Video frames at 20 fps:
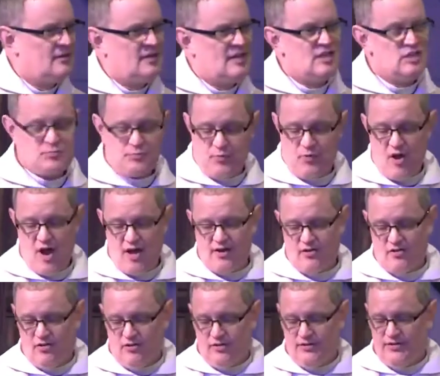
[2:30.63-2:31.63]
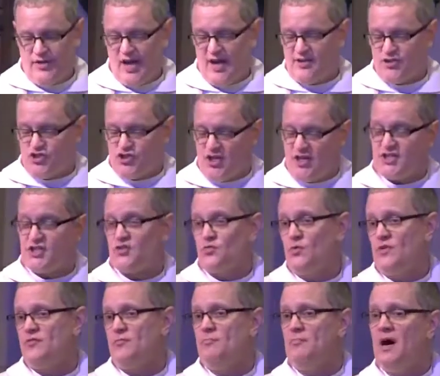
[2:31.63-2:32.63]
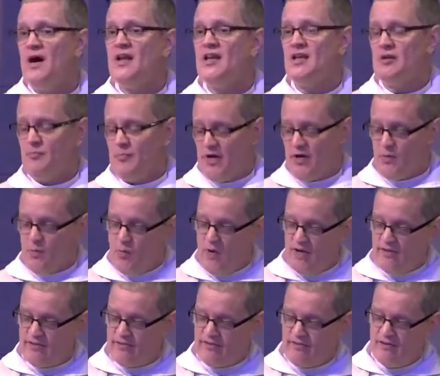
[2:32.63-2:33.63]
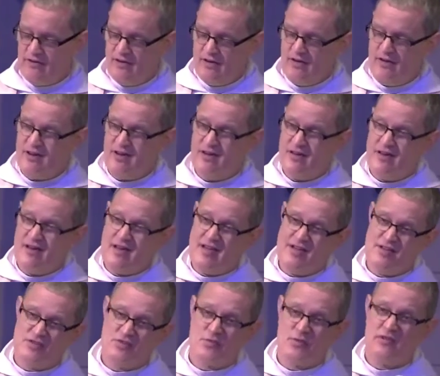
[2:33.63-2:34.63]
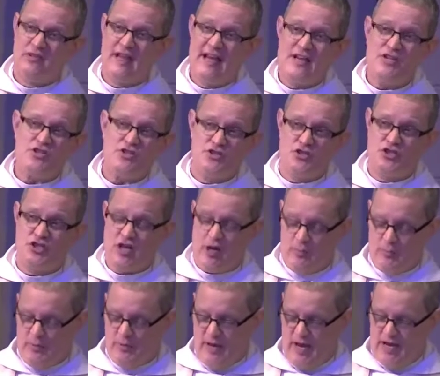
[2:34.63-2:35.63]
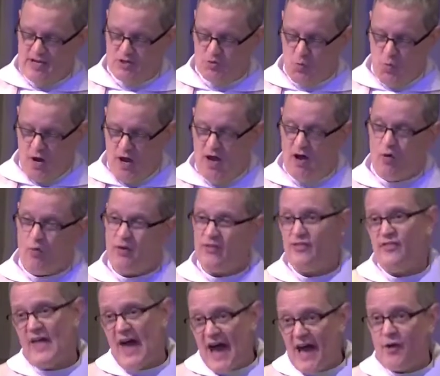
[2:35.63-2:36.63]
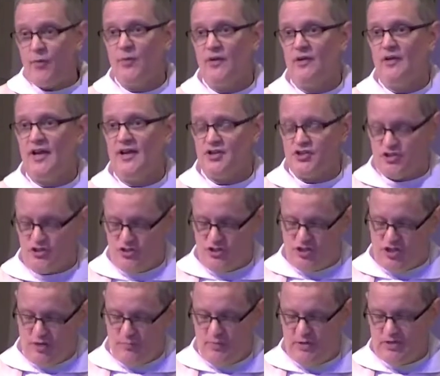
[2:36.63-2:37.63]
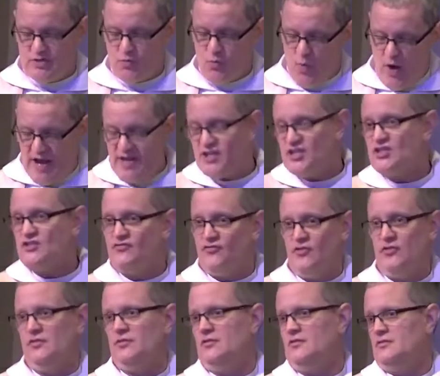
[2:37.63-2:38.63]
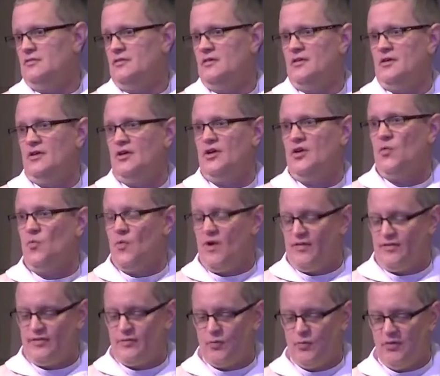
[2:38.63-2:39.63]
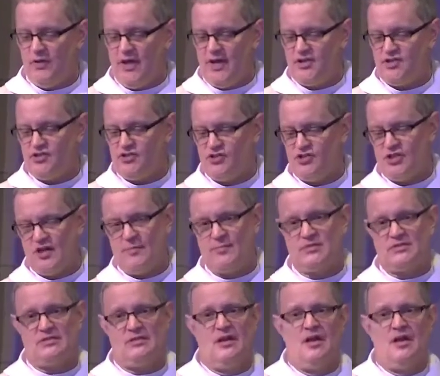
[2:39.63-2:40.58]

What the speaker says: He's prodigal not just with money, but with his relationship as well, with that relationship. He's wasteful with relationships.